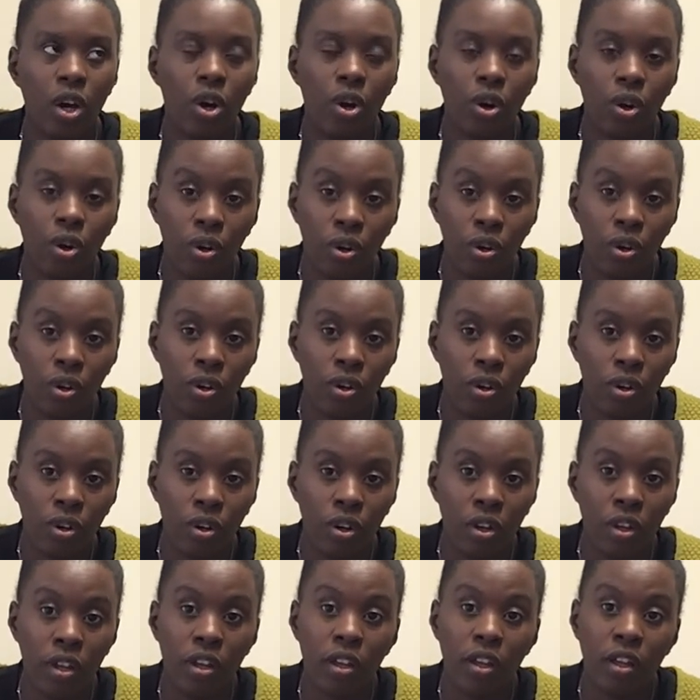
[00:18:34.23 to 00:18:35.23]
Or
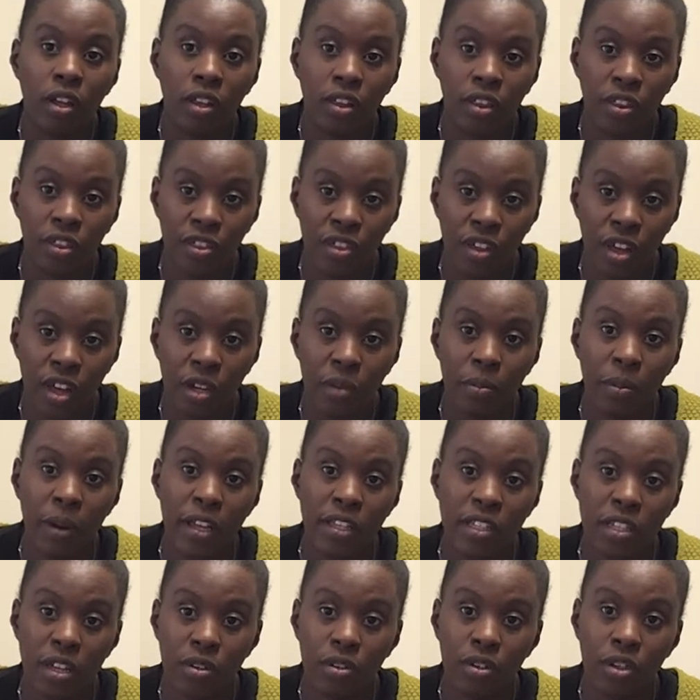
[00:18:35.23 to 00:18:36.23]
a third
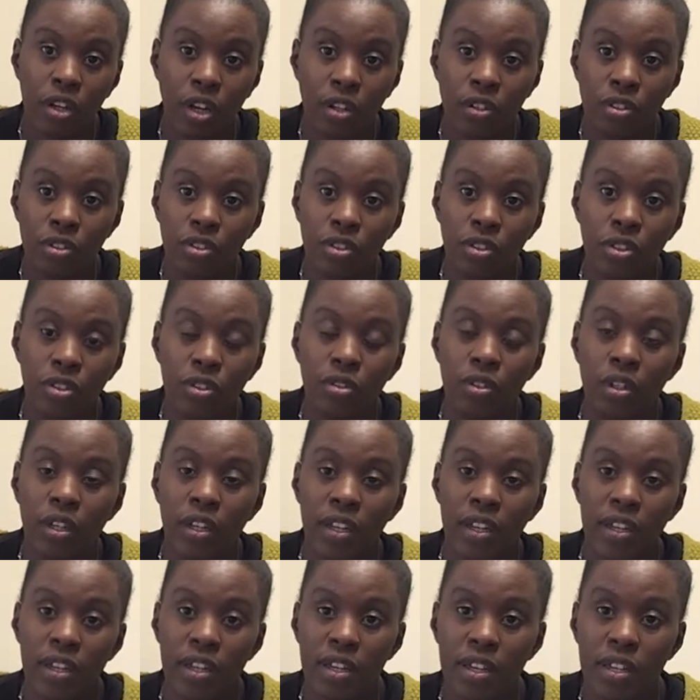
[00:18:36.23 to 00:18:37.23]
place I'll go to
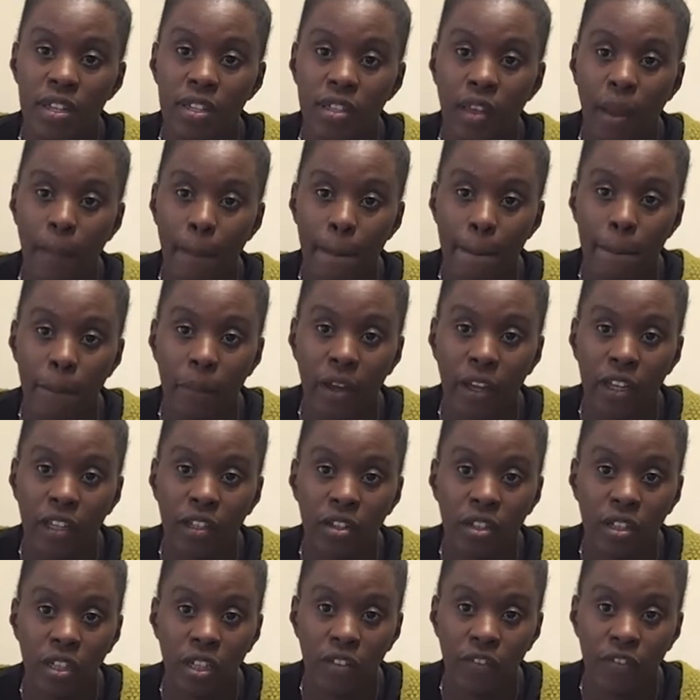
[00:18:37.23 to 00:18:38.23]
is my
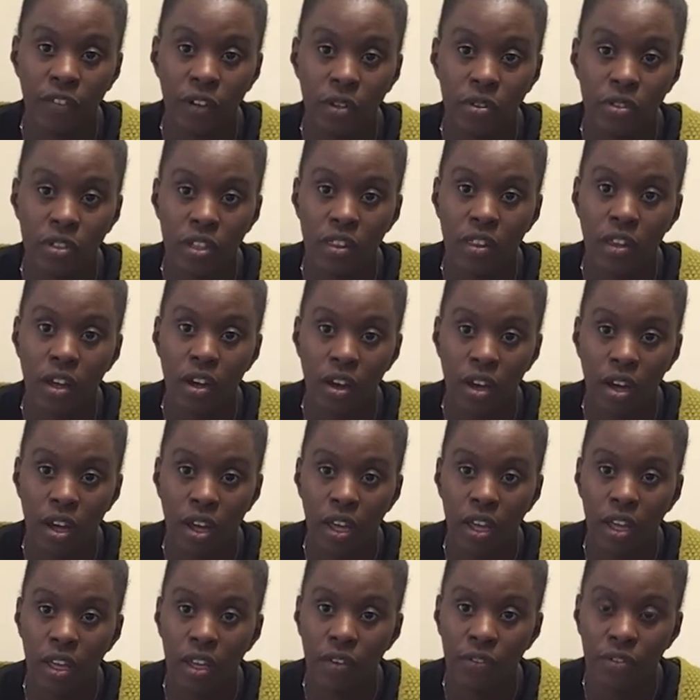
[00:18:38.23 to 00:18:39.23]
cooking folder that
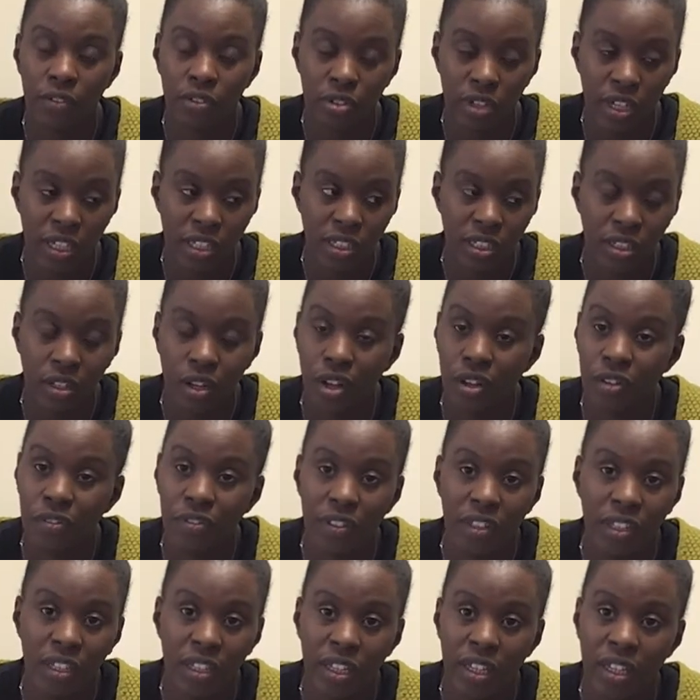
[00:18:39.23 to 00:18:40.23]
I have created over
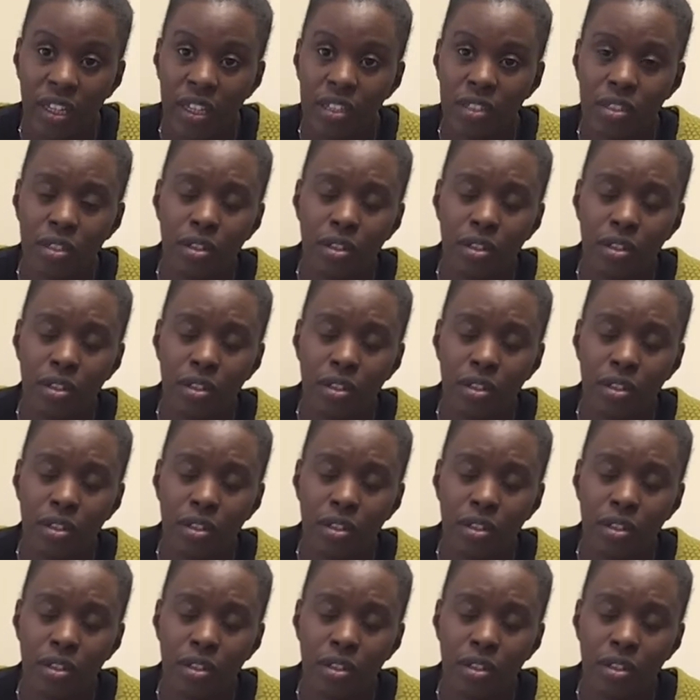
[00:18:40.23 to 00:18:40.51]
the years.